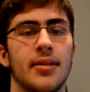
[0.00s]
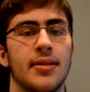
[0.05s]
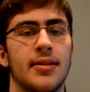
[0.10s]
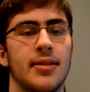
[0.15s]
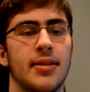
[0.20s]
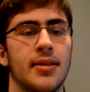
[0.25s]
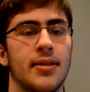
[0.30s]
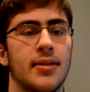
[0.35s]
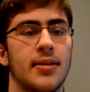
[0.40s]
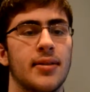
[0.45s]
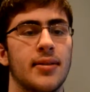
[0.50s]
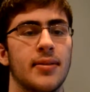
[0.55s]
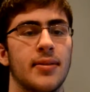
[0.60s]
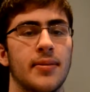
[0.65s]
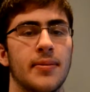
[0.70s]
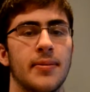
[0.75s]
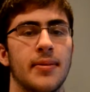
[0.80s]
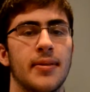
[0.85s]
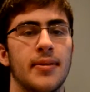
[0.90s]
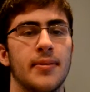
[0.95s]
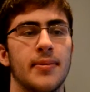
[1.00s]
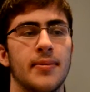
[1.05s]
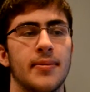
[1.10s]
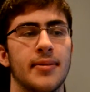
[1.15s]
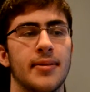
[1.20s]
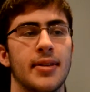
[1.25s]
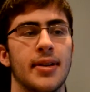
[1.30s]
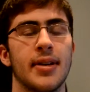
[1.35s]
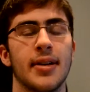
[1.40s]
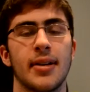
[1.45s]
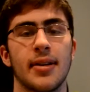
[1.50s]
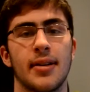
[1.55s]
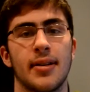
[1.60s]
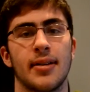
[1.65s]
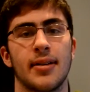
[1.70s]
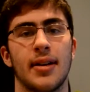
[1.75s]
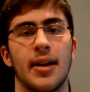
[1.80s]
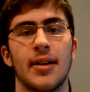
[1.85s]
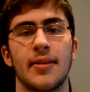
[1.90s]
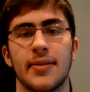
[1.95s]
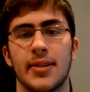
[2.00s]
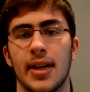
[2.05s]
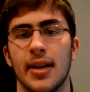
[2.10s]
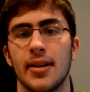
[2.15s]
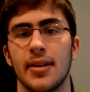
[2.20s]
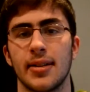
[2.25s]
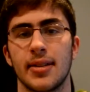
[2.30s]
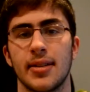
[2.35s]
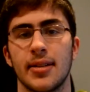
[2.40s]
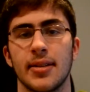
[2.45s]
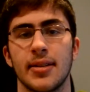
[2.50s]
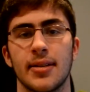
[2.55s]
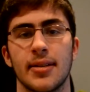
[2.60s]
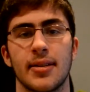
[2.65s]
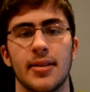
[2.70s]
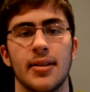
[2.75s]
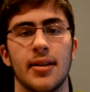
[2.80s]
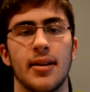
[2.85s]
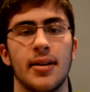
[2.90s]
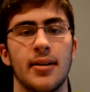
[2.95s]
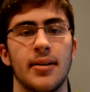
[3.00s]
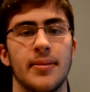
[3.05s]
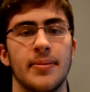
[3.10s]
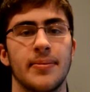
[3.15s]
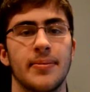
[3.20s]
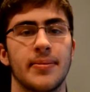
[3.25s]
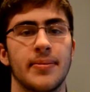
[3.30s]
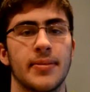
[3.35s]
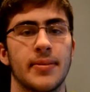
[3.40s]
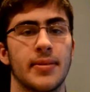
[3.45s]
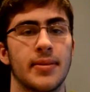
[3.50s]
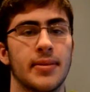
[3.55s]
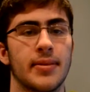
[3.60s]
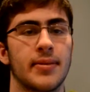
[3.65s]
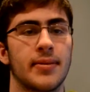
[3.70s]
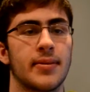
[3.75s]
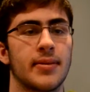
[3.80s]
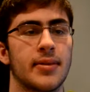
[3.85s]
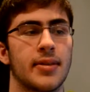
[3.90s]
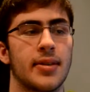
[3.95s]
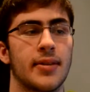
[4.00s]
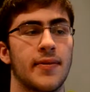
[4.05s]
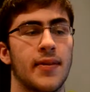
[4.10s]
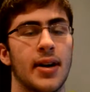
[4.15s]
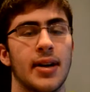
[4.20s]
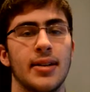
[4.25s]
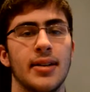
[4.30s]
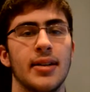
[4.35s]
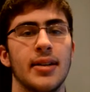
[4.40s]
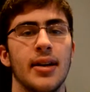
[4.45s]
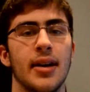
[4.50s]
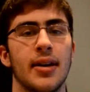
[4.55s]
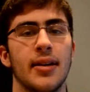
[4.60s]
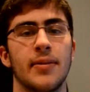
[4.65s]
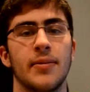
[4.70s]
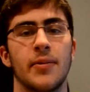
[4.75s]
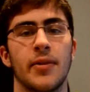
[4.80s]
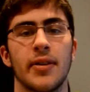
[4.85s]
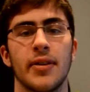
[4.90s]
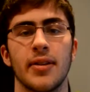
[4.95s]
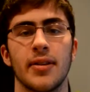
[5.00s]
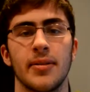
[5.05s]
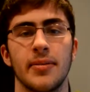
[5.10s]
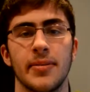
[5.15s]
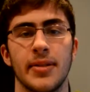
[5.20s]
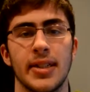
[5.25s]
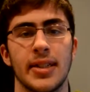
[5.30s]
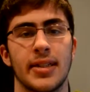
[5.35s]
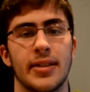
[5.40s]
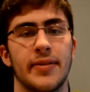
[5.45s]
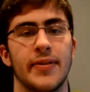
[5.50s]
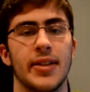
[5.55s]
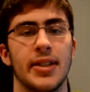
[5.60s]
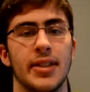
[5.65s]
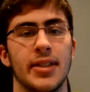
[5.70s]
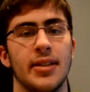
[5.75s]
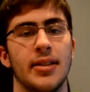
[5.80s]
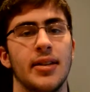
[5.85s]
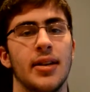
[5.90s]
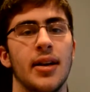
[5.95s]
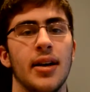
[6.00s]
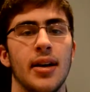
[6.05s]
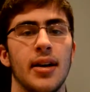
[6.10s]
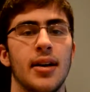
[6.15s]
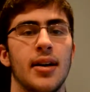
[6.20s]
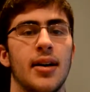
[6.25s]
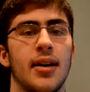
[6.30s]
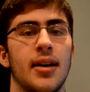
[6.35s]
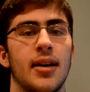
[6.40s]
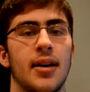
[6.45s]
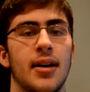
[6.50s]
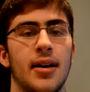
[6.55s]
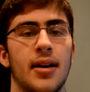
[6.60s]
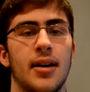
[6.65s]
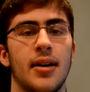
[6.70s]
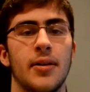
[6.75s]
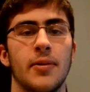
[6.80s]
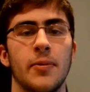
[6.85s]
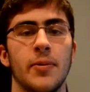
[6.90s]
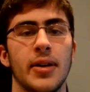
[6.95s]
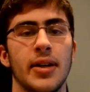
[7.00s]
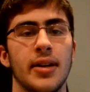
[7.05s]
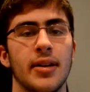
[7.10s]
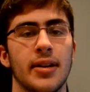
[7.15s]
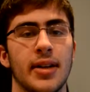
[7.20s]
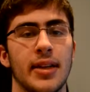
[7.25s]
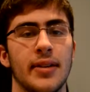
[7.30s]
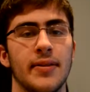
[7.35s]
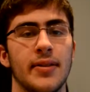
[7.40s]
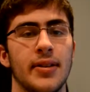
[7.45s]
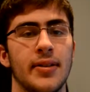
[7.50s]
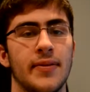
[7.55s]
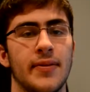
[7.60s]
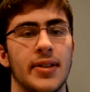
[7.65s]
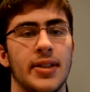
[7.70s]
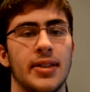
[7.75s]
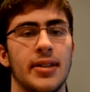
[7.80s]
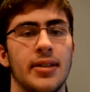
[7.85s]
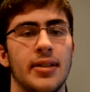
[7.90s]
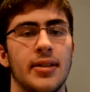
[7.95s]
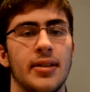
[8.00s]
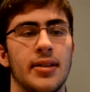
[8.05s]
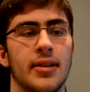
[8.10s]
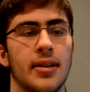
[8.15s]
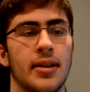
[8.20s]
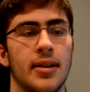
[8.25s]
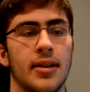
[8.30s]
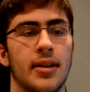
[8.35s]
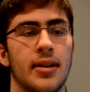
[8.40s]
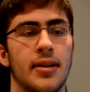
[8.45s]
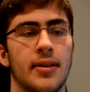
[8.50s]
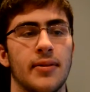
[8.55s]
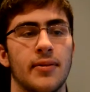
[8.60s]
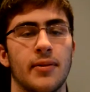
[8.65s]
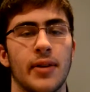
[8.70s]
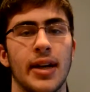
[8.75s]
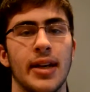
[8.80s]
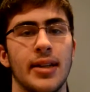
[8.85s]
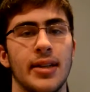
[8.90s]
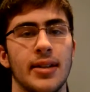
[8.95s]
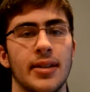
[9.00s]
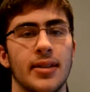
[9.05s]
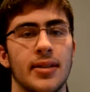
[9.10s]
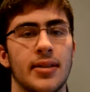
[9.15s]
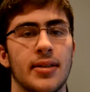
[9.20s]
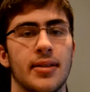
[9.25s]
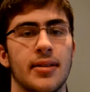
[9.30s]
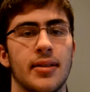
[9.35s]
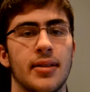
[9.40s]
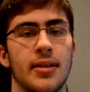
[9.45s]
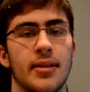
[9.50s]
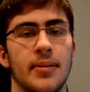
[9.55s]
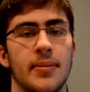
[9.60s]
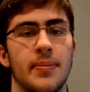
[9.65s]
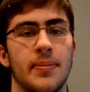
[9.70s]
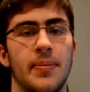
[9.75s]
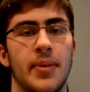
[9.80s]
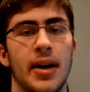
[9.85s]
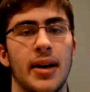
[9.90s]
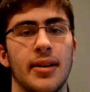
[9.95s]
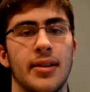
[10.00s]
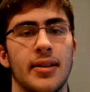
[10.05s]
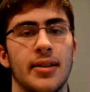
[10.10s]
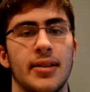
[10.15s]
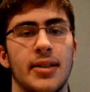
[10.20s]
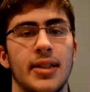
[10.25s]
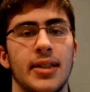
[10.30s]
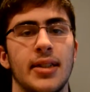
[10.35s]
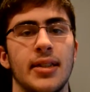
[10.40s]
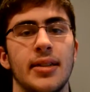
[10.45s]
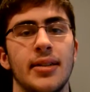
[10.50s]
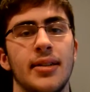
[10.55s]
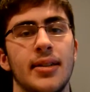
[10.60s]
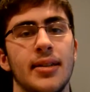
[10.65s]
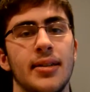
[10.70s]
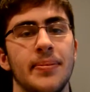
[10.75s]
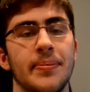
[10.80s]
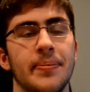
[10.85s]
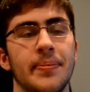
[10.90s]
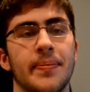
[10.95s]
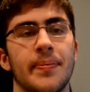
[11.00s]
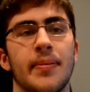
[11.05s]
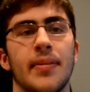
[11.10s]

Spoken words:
So there are a lot of challenges to find it, and one of them is vision. We are given a vision radius by the GE team,